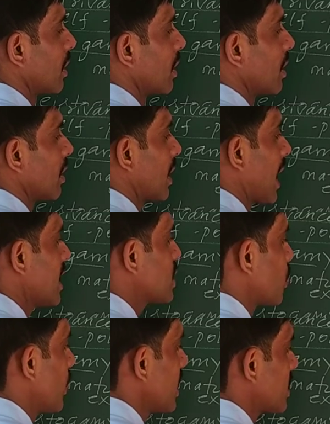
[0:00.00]
rice,
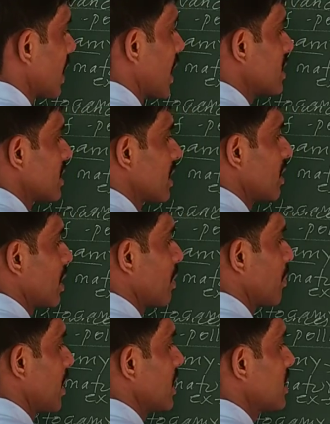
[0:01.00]
wheat I said not
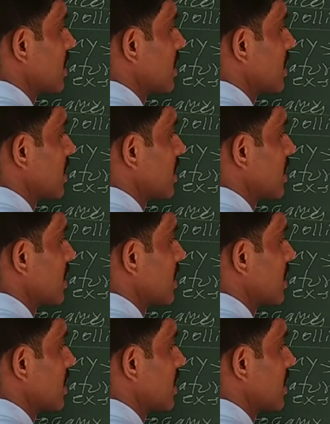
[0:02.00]
maize.